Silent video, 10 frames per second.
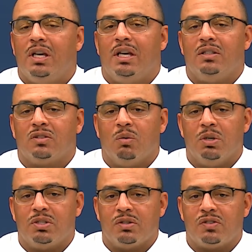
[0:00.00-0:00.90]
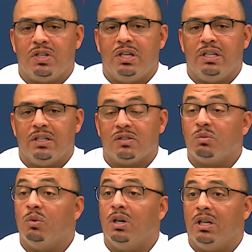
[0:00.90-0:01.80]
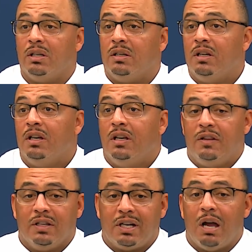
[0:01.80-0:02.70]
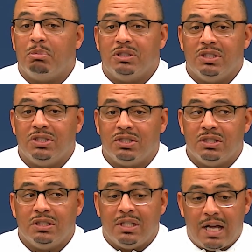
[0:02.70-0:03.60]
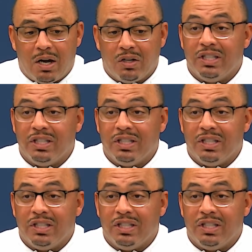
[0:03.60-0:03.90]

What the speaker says: And so what you're seeing is, one, the competition on